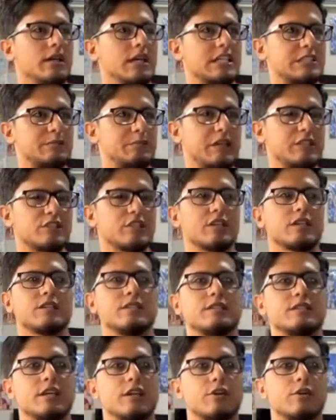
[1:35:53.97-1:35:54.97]
especially
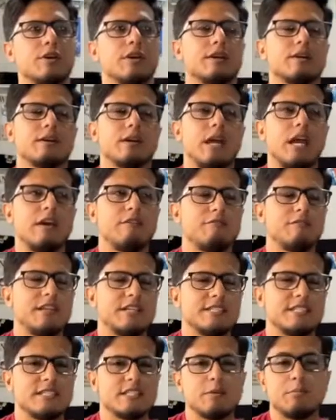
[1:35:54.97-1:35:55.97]
considering if
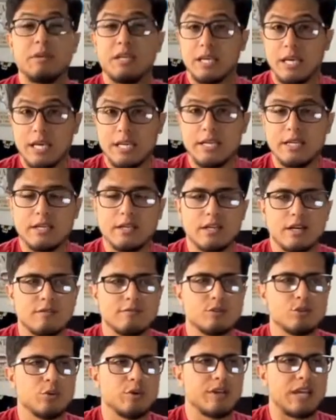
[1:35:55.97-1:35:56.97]
this is the beginning
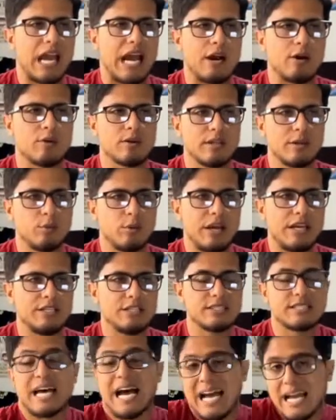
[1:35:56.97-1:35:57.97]
of doing hourly
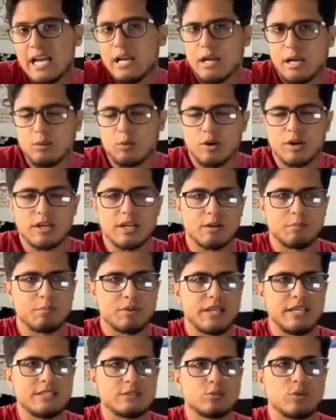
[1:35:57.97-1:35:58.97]
wages. I work at a
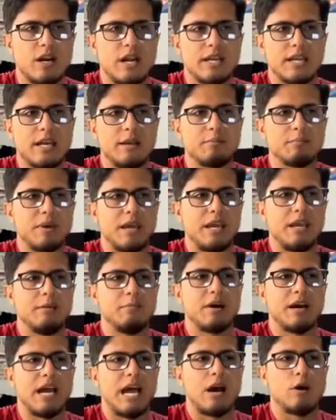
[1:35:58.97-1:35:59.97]
place where I get paid by